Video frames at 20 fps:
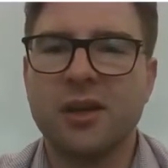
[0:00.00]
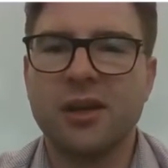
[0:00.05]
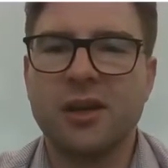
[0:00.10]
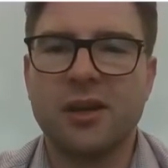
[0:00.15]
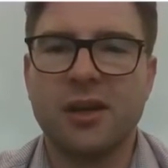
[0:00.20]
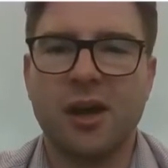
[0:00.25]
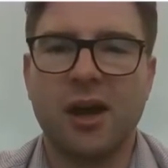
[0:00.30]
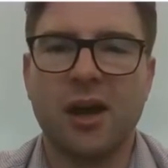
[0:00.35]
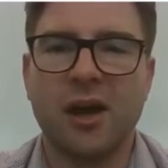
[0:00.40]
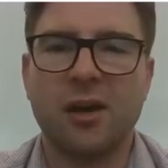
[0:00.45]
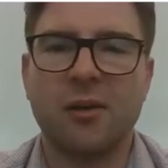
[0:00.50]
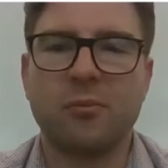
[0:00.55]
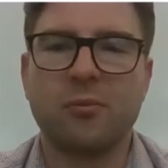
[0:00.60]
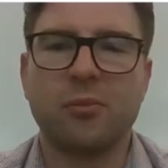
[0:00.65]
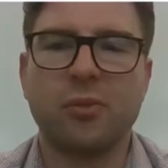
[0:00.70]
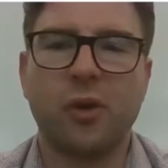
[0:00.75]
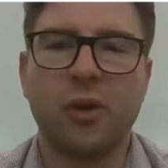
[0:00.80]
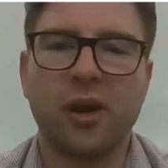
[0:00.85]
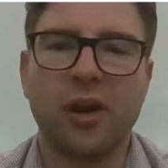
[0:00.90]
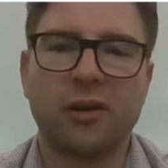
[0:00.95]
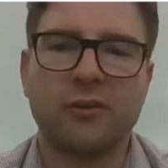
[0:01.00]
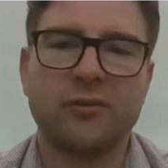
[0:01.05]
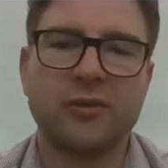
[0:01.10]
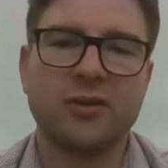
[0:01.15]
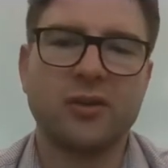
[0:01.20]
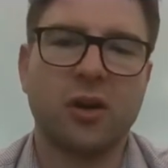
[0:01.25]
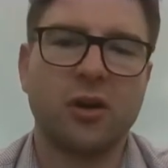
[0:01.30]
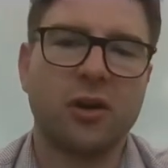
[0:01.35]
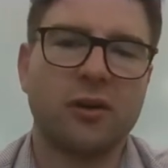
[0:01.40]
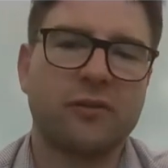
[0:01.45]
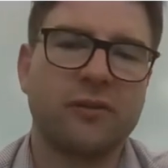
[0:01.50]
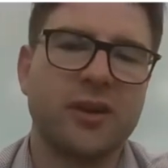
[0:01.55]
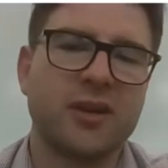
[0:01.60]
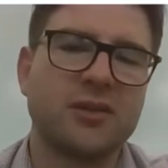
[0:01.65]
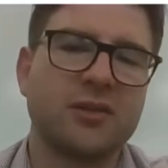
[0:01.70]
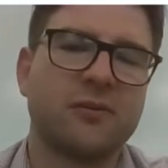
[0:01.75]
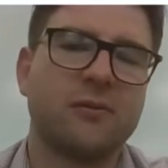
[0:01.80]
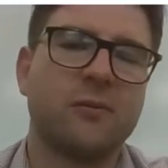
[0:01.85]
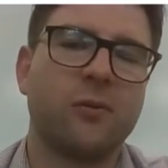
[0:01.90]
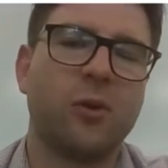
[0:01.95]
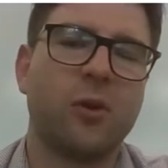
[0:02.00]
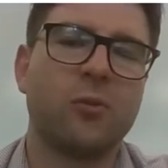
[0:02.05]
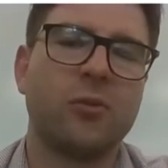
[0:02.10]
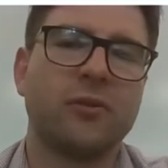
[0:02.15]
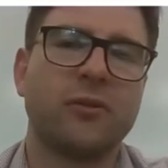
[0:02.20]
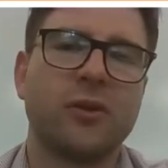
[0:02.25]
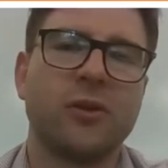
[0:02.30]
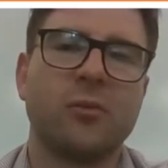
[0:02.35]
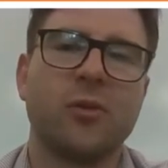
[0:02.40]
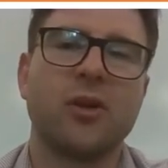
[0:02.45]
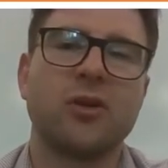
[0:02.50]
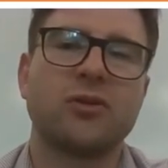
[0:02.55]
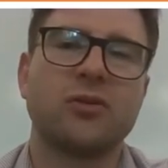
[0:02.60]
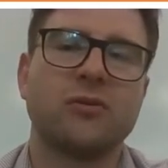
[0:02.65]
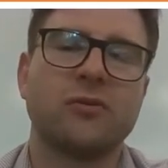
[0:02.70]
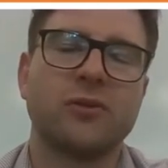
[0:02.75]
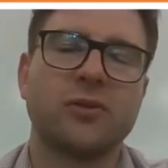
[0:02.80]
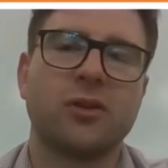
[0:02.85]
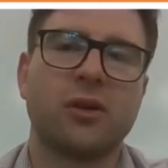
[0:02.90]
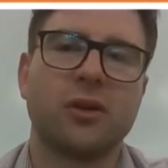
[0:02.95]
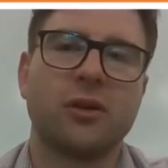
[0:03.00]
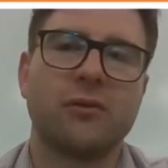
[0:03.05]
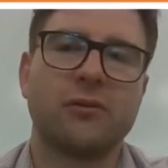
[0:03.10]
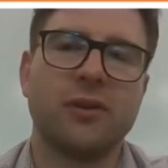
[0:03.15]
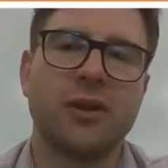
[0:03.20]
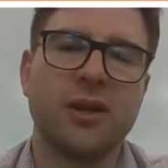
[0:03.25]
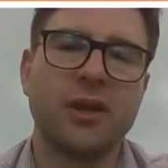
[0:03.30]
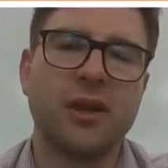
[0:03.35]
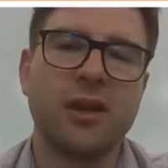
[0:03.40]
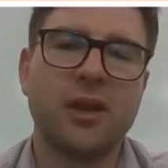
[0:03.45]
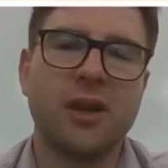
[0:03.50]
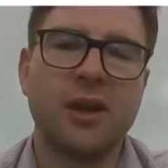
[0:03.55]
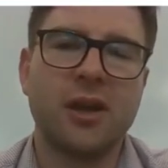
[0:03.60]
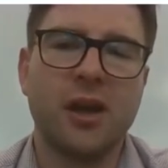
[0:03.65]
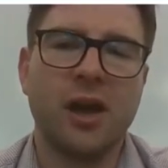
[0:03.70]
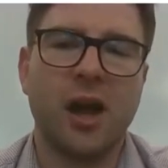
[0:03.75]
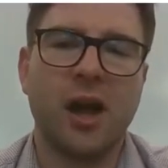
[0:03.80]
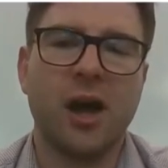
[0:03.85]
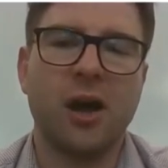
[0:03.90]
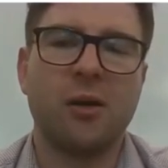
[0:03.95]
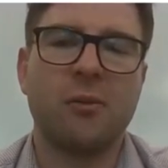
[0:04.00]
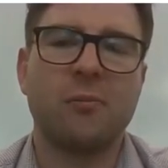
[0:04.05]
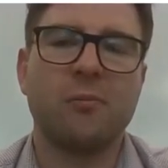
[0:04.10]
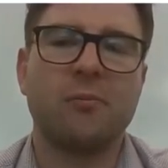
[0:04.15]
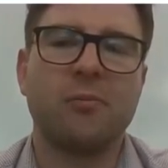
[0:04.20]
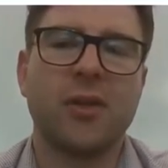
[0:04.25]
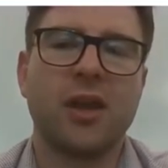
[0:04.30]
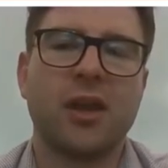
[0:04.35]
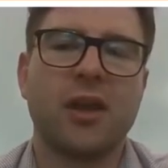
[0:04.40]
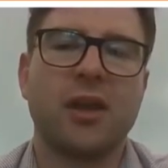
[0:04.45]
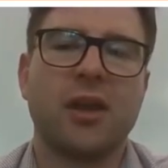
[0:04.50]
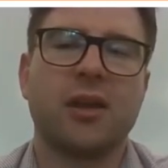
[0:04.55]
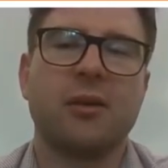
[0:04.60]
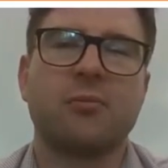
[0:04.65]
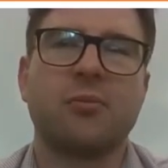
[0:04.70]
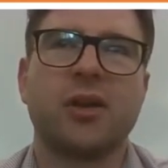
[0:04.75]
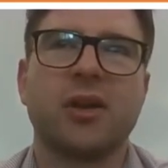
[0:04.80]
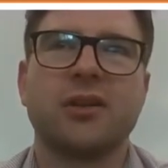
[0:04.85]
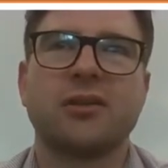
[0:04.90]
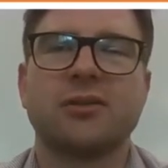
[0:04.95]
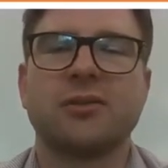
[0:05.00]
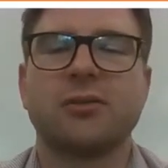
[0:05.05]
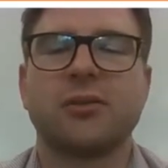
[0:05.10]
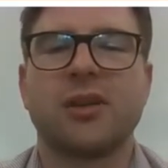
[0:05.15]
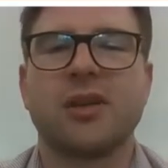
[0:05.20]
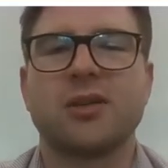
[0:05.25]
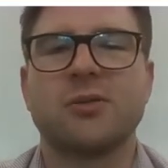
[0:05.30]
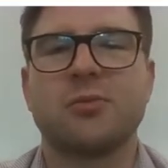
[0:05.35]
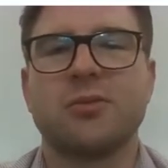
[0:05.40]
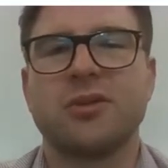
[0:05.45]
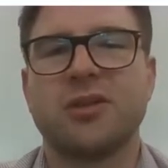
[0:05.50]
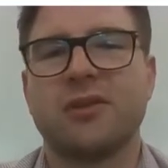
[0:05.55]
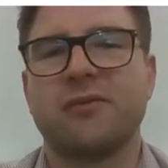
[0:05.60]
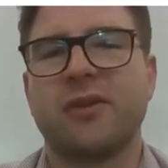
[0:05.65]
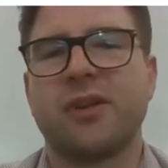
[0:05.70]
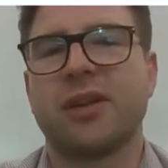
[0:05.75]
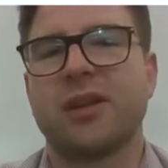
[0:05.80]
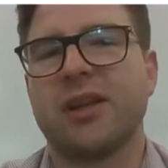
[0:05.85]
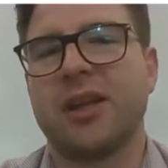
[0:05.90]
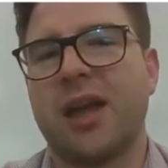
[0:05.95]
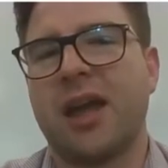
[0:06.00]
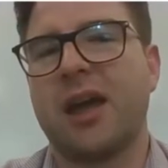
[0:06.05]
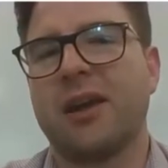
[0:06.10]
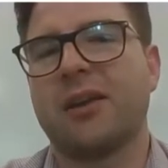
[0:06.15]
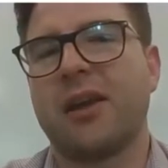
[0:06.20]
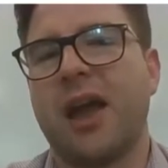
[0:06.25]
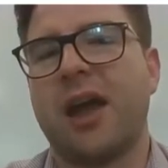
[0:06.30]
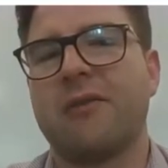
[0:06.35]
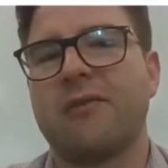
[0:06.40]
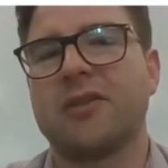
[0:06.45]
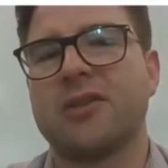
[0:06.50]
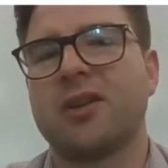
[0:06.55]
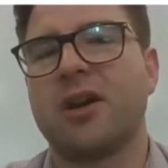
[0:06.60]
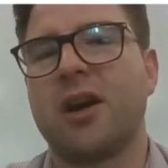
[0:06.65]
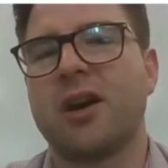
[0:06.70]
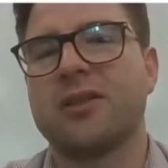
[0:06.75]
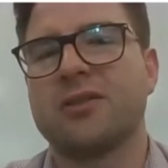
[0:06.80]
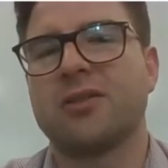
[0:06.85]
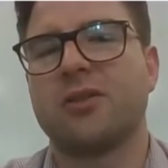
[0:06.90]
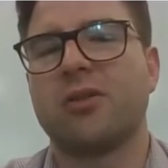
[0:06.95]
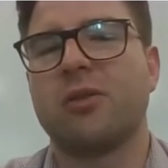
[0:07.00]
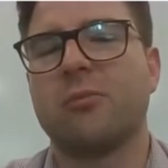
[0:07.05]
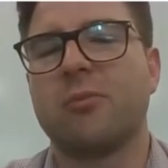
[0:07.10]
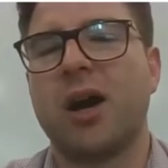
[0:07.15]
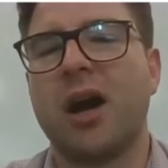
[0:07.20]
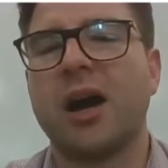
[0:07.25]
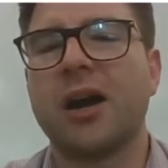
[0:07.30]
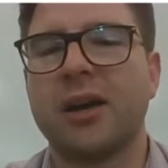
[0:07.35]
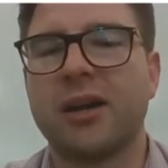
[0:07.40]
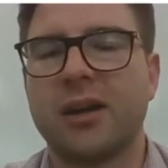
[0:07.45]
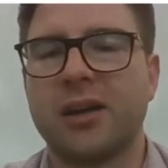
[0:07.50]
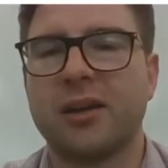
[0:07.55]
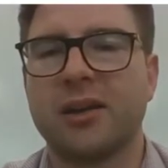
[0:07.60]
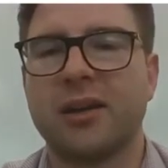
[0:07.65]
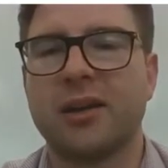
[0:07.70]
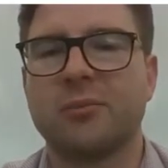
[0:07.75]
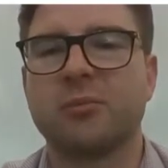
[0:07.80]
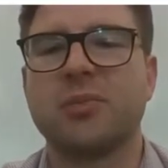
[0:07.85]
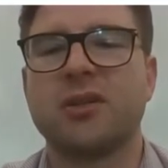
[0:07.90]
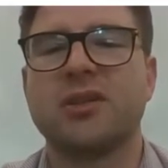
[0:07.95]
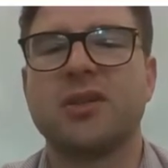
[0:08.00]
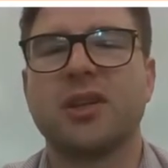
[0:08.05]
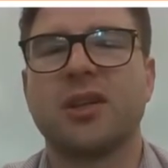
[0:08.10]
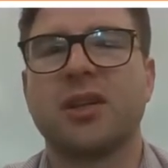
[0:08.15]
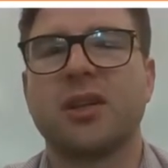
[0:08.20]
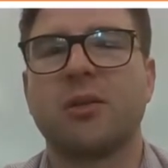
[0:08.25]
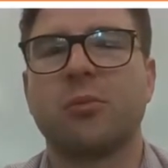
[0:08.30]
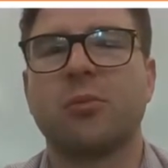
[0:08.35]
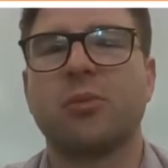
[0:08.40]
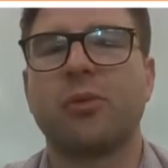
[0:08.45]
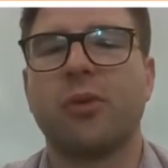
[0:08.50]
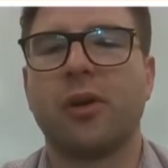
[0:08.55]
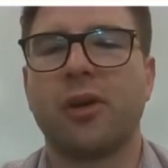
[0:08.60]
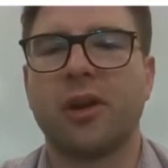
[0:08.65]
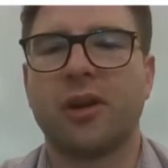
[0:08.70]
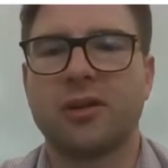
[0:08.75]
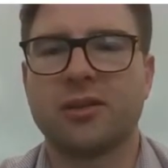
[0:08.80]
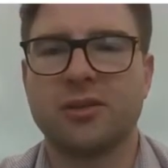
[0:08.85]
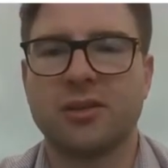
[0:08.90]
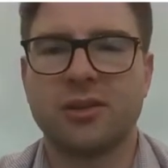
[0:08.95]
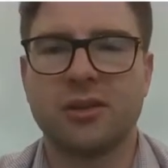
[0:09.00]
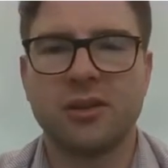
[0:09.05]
Product photography is a form of commercial photography, but it's looking specifically at advertising or marketing a particular product.